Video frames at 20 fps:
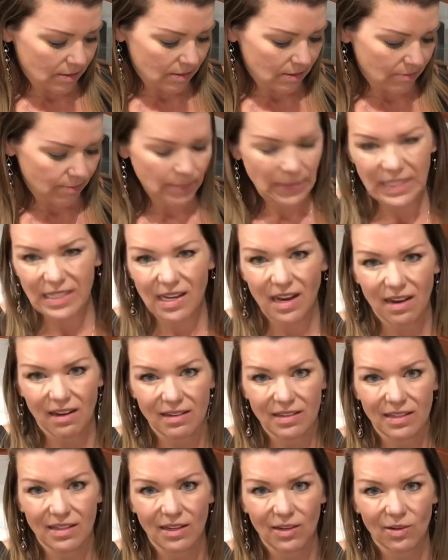miss eggs
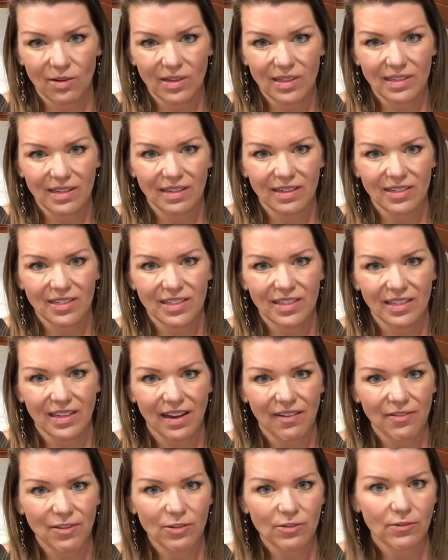though, because I used to
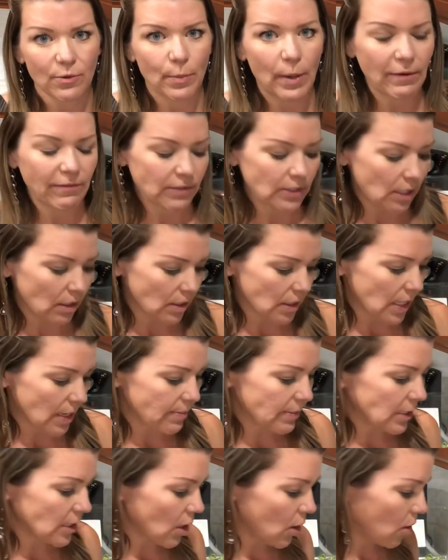have those for breakfast all the time.
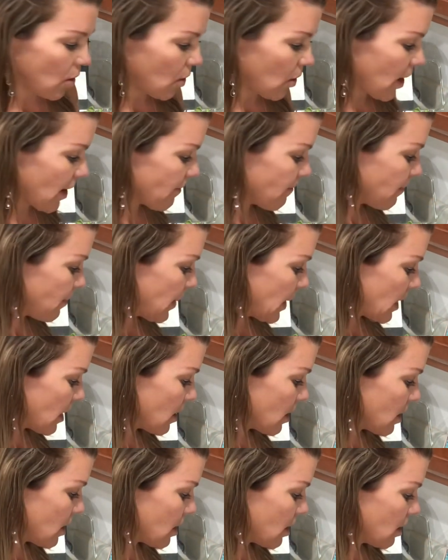So I've
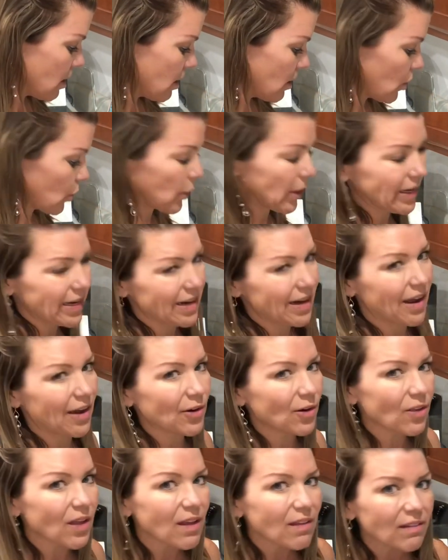been working out a
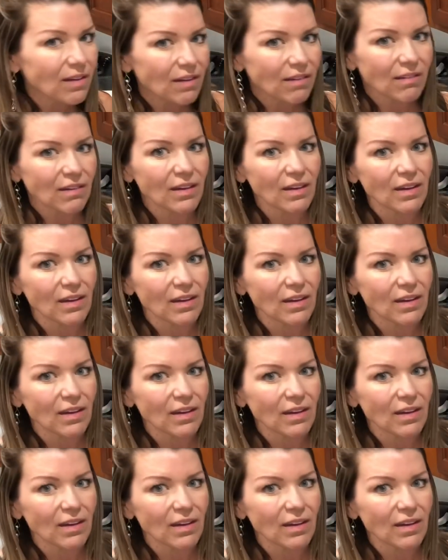lot lately,